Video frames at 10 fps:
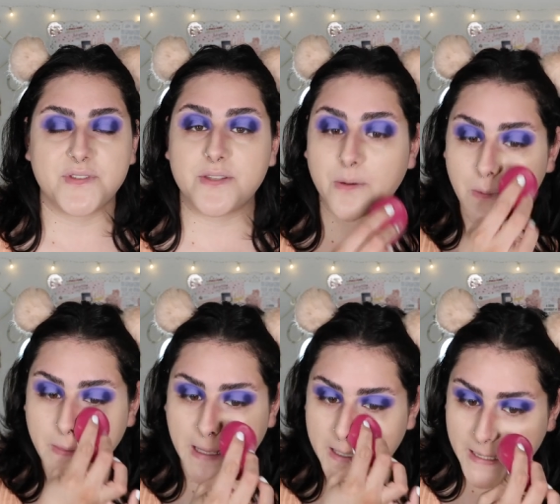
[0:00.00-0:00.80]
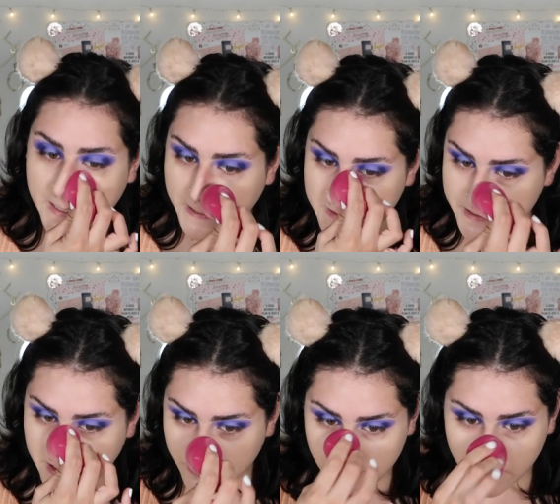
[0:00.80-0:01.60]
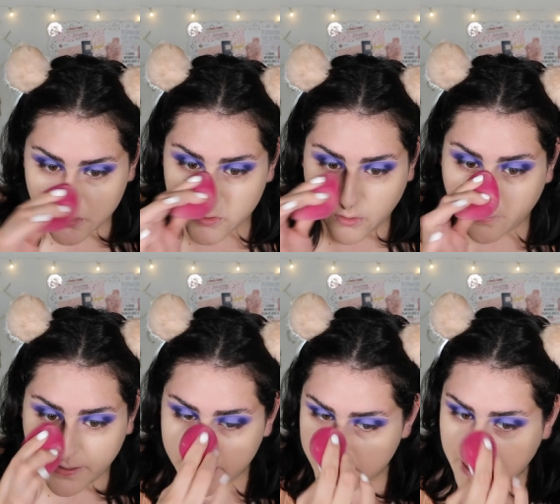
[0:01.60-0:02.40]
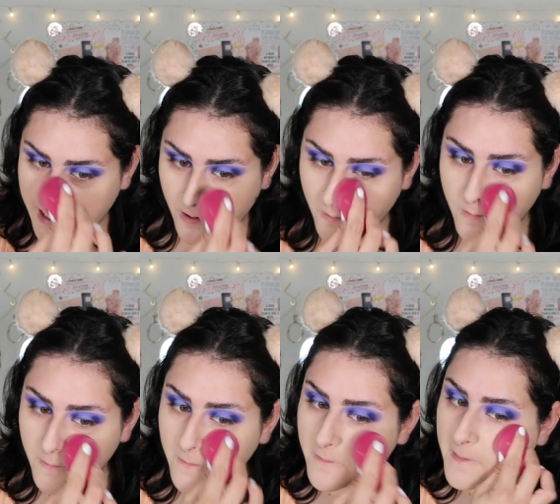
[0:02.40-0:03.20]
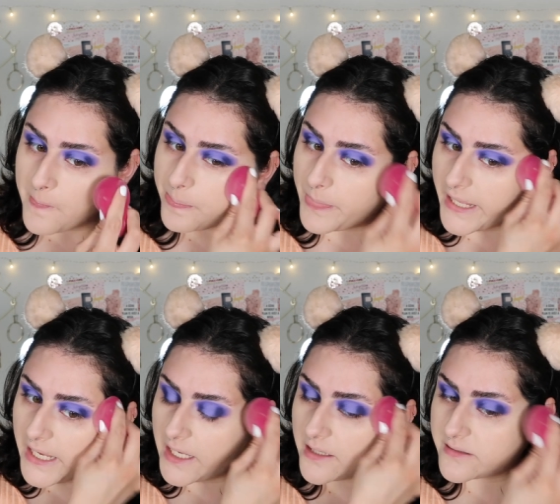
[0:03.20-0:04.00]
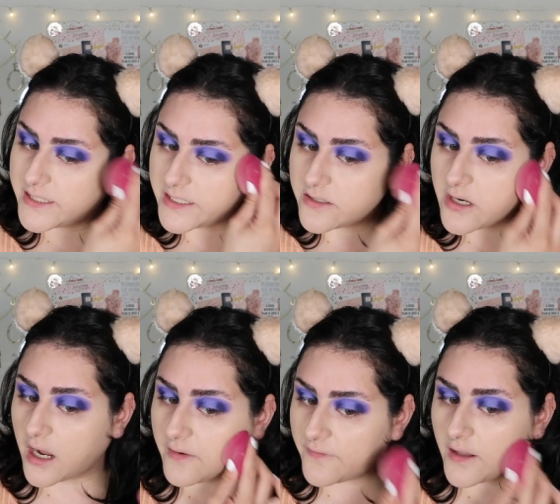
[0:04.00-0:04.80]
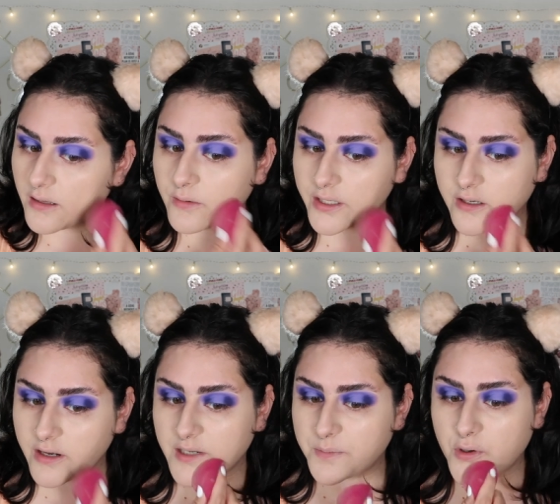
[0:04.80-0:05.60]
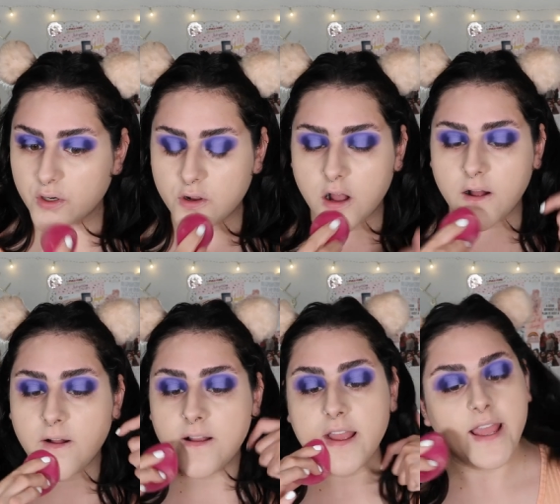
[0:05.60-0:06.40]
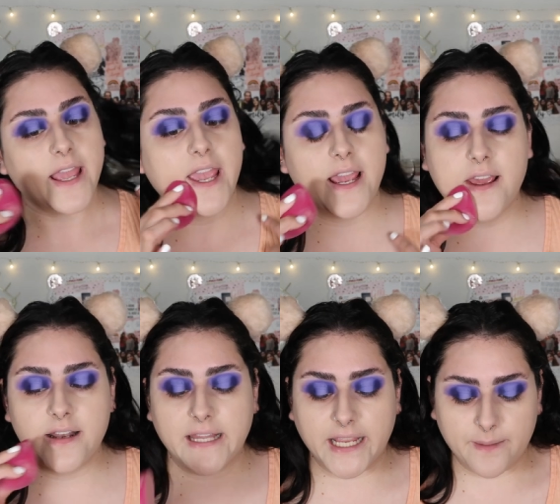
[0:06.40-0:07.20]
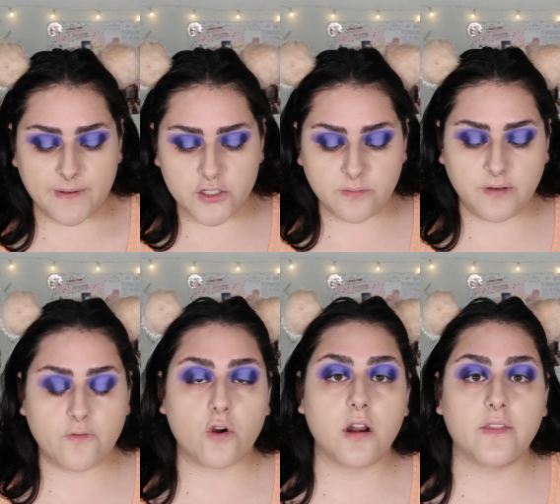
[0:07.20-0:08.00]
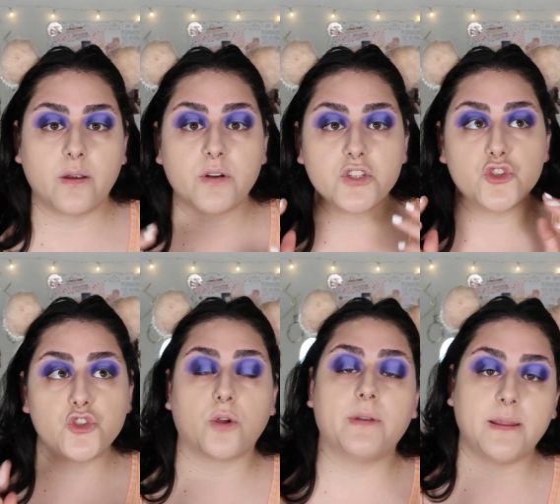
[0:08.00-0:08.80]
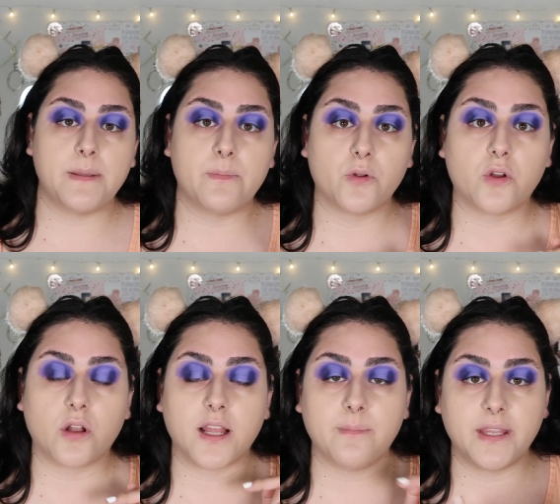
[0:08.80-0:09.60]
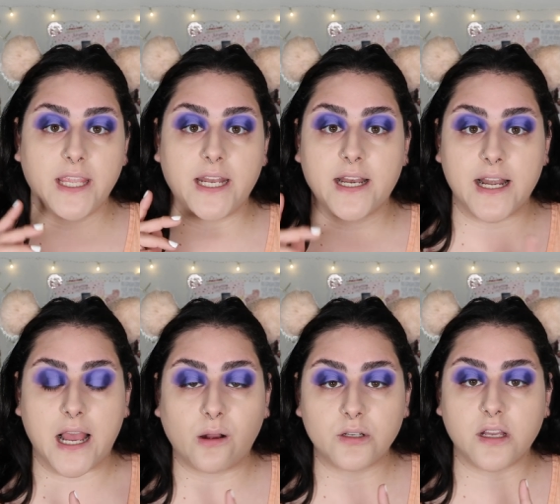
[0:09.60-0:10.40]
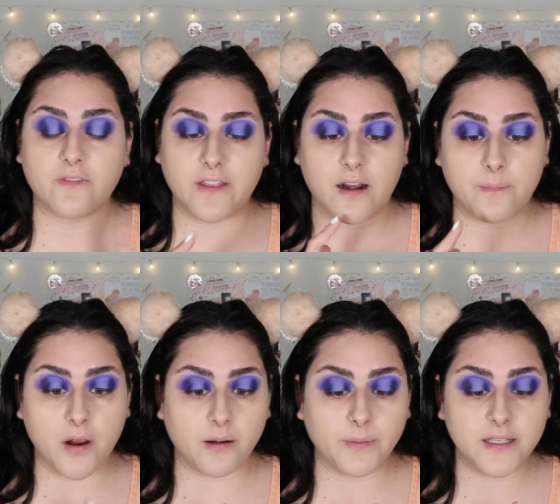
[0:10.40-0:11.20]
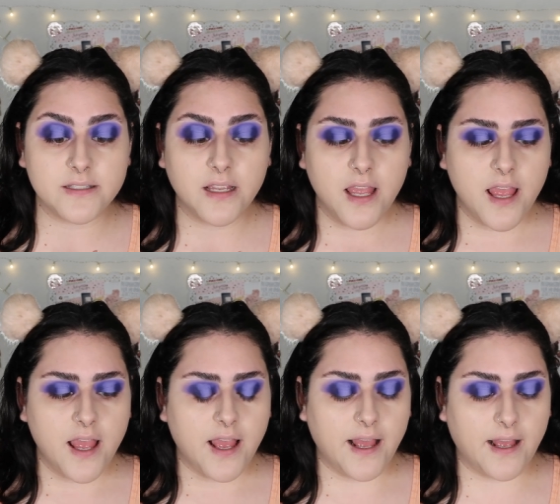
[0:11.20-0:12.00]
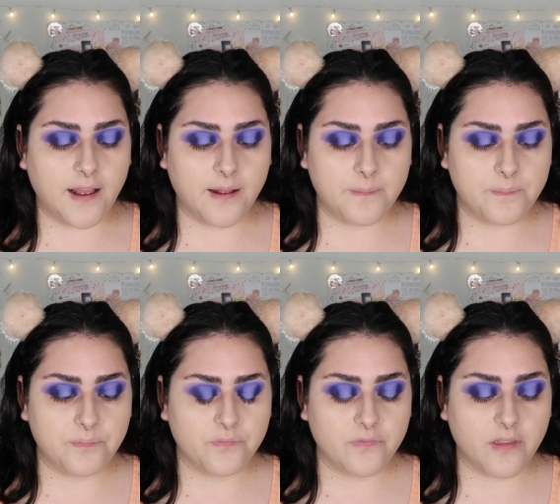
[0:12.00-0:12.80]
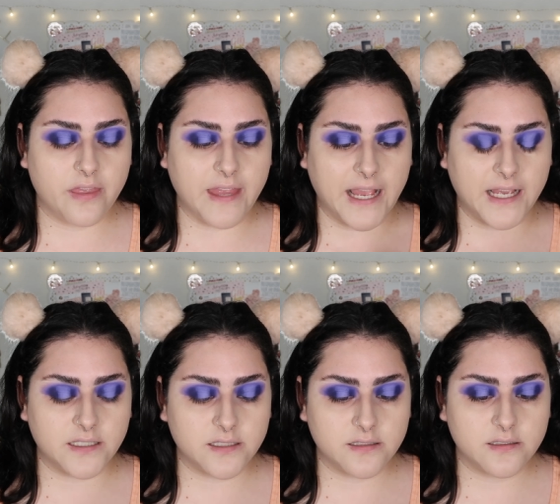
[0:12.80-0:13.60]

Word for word: So that like tells you so much how they did not follow the correct protocol and like I mentioned before there were so many people coming in and out of that apartment um, that